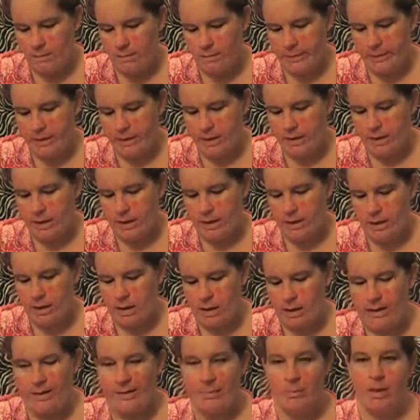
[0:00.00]
But I,
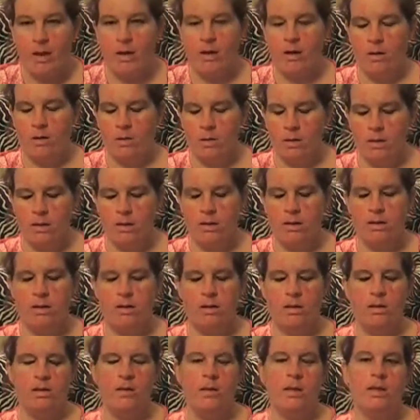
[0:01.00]
I like my hard ones.
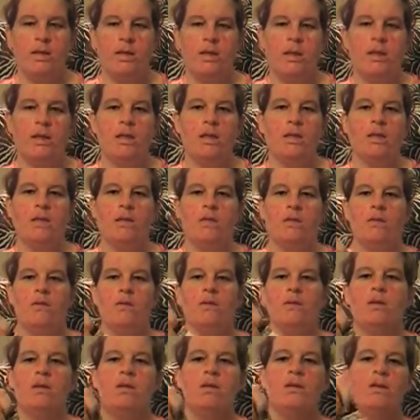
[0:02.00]
So I did get a new
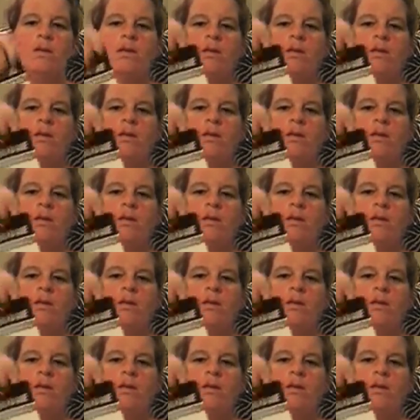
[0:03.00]
set